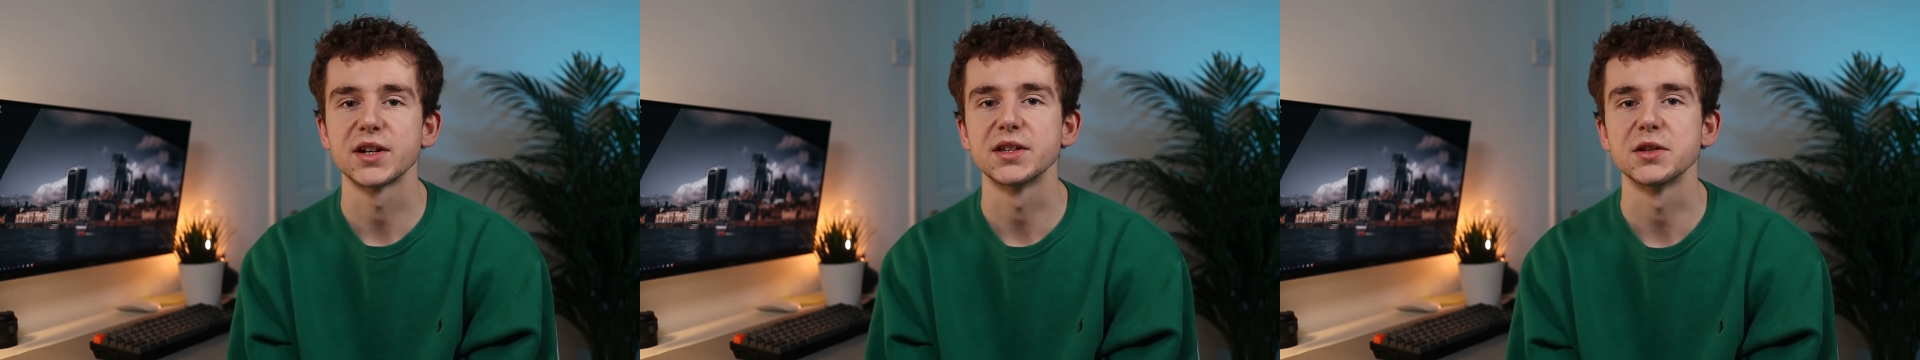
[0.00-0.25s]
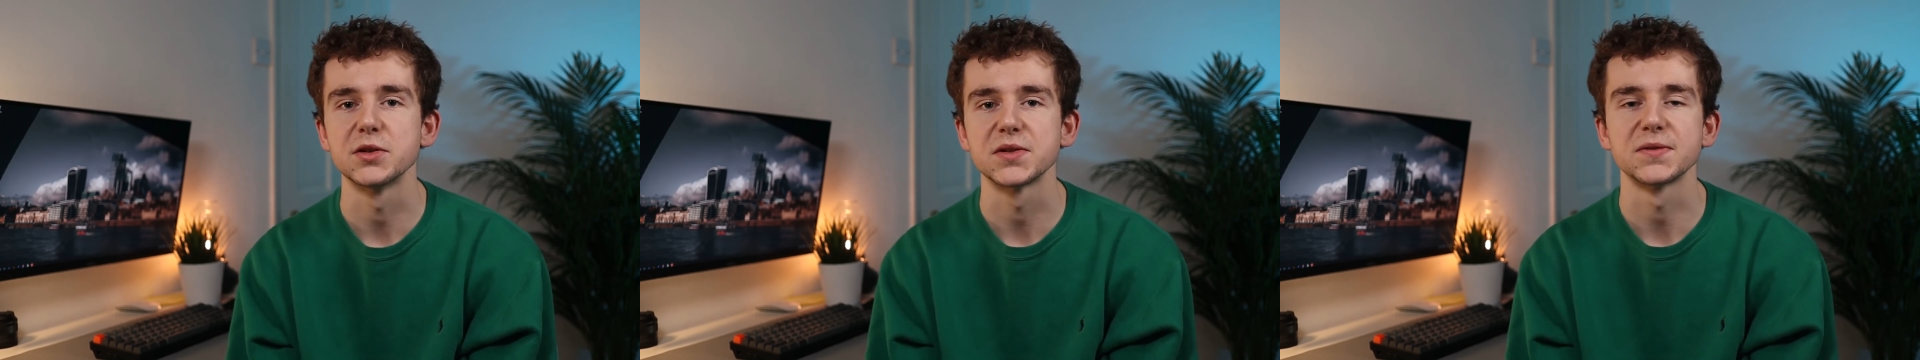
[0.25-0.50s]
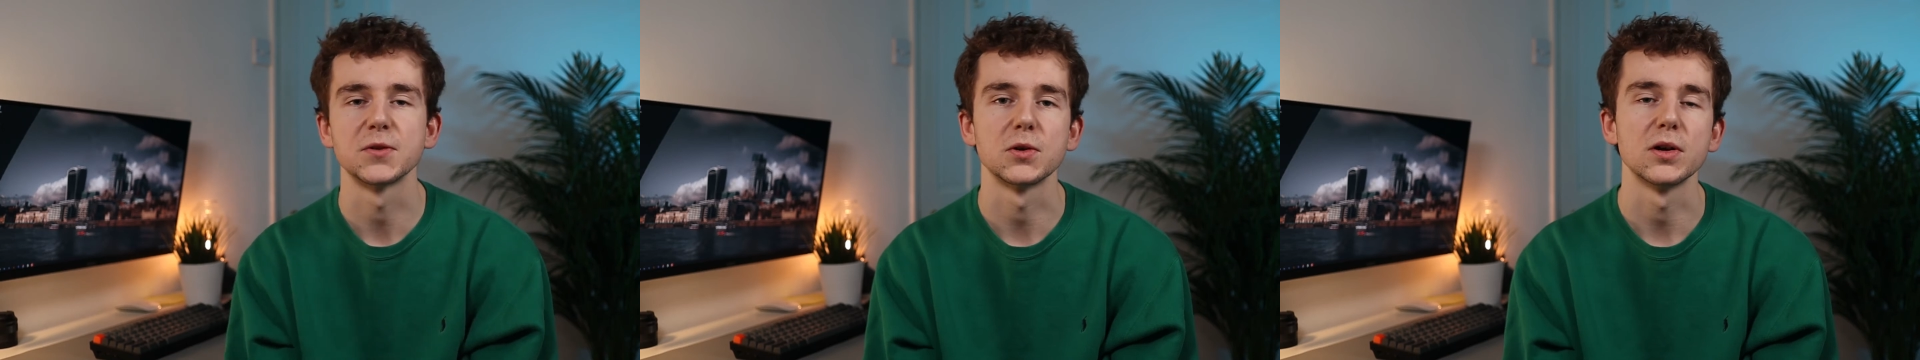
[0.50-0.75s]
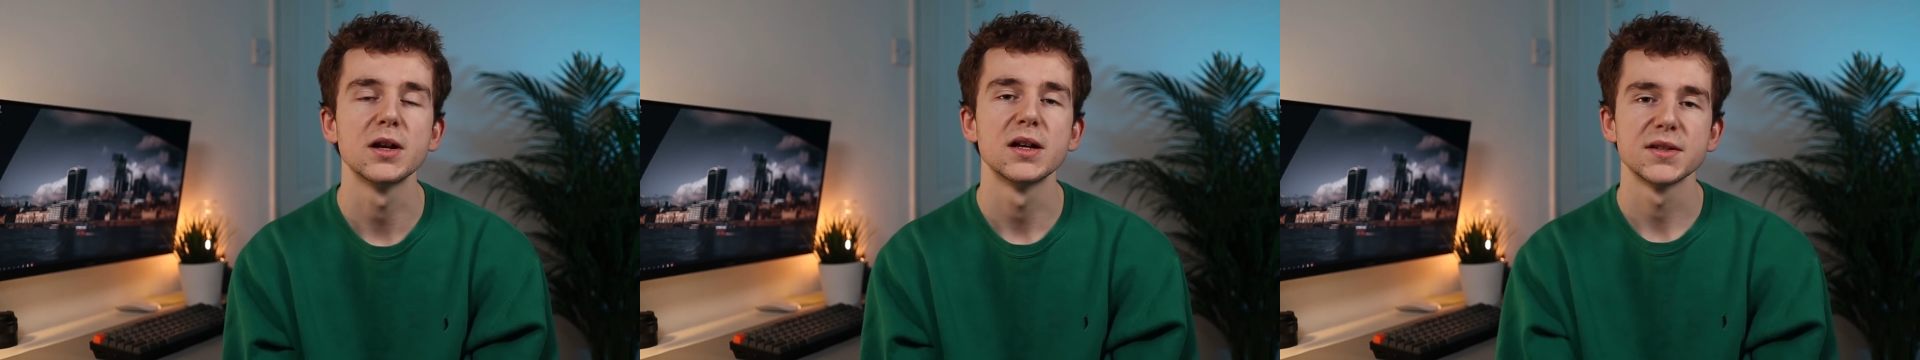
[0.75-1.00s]
use
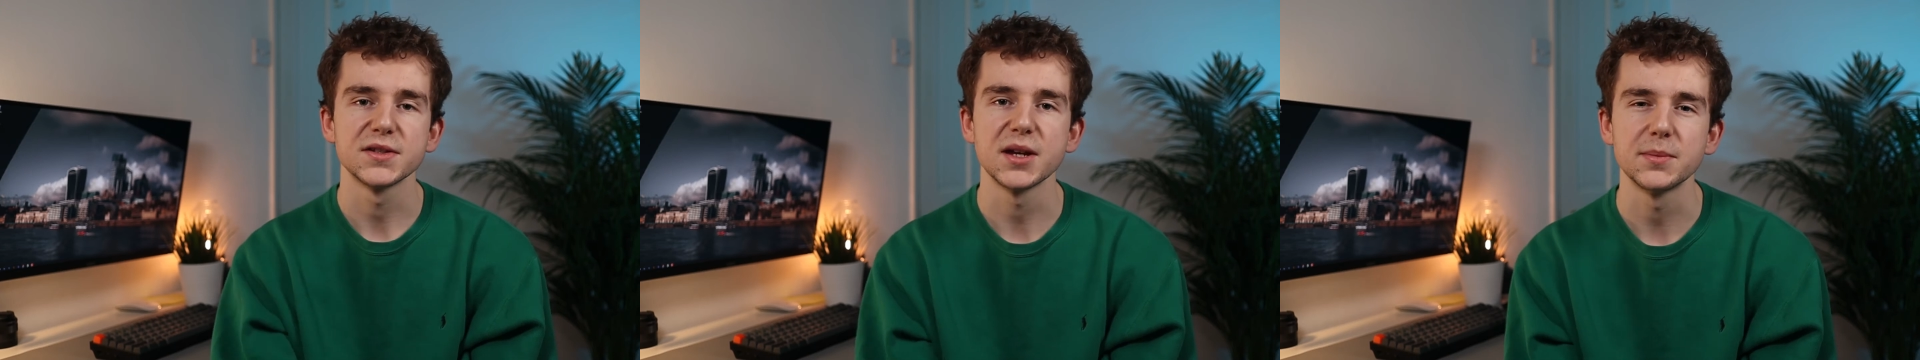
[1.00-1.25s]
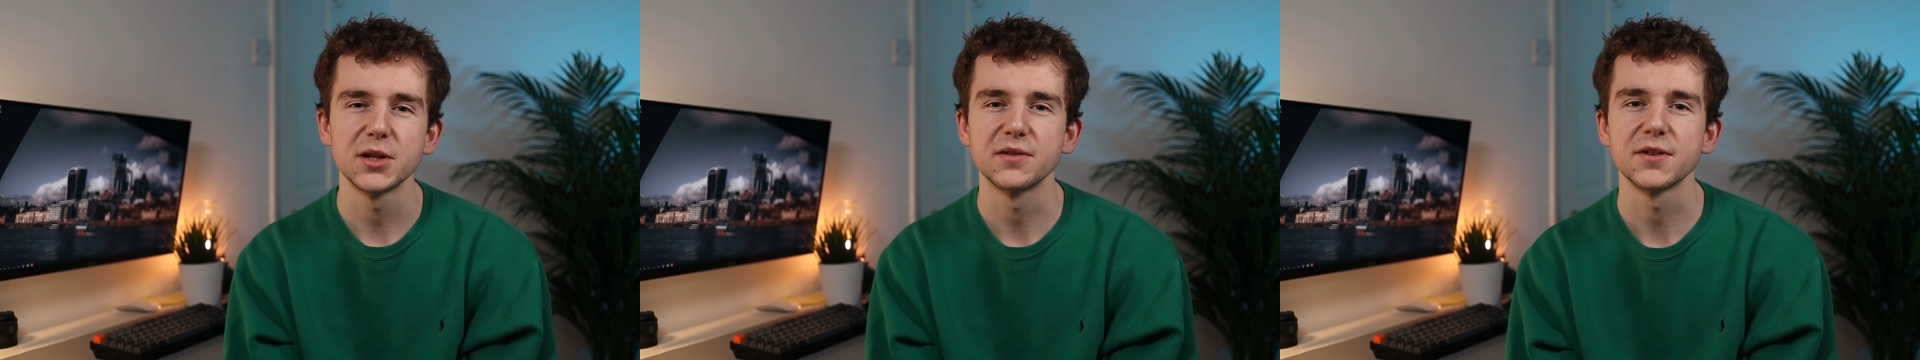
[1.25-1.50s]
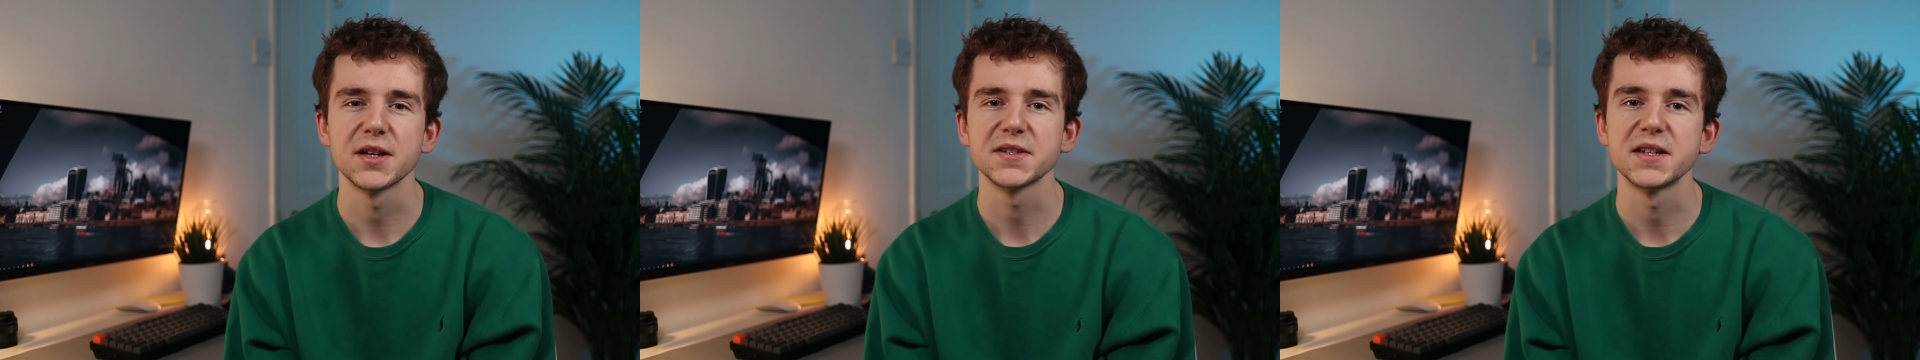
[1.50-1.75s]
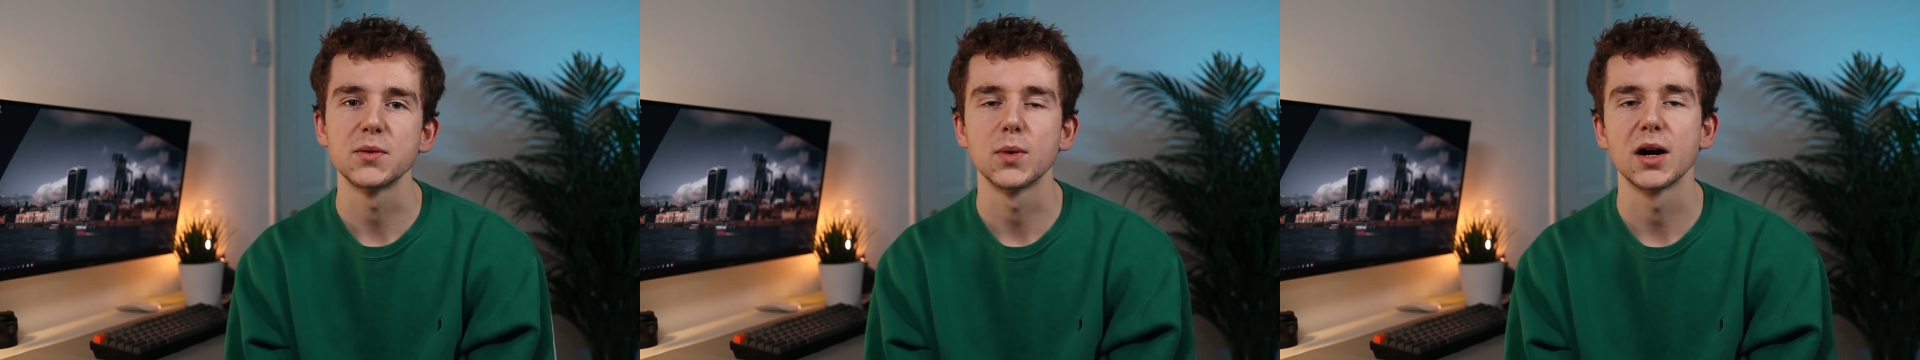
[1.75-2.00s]
for some
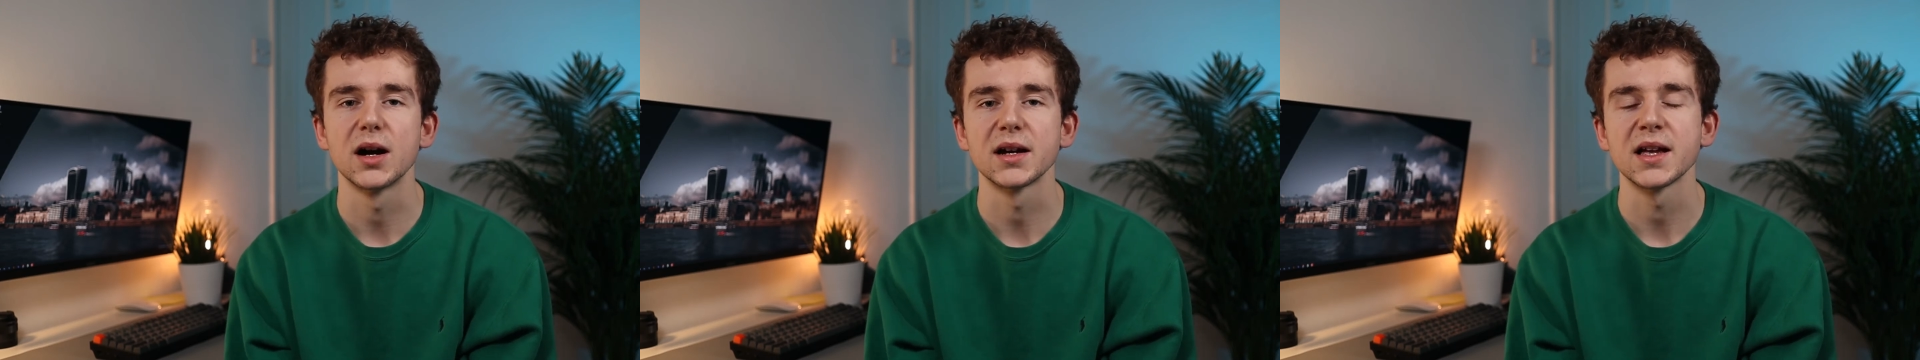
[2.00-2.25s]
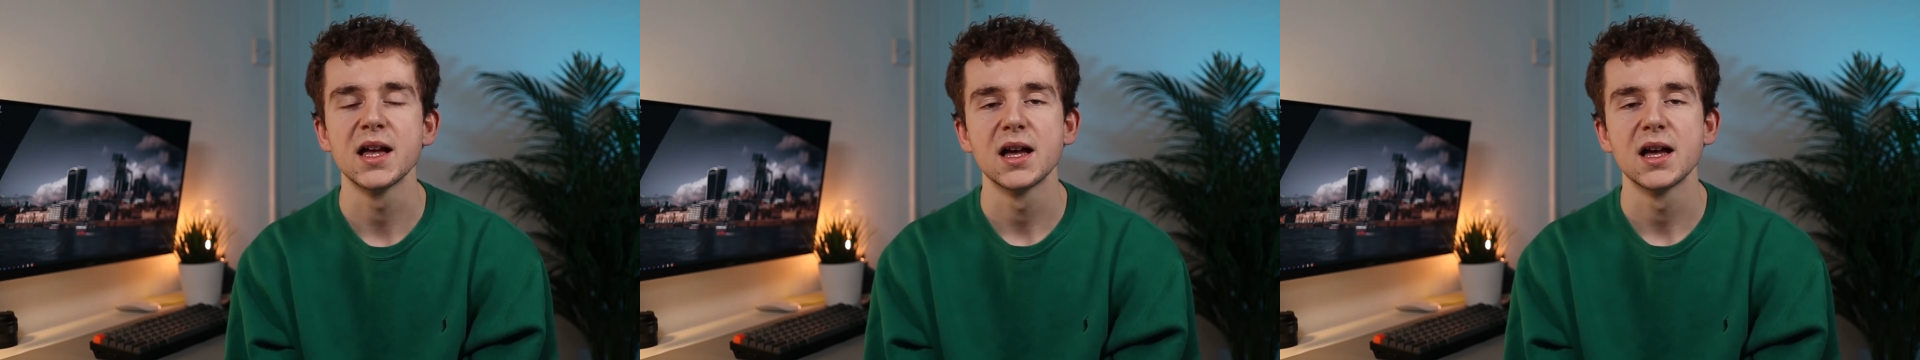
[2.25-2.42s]
university work,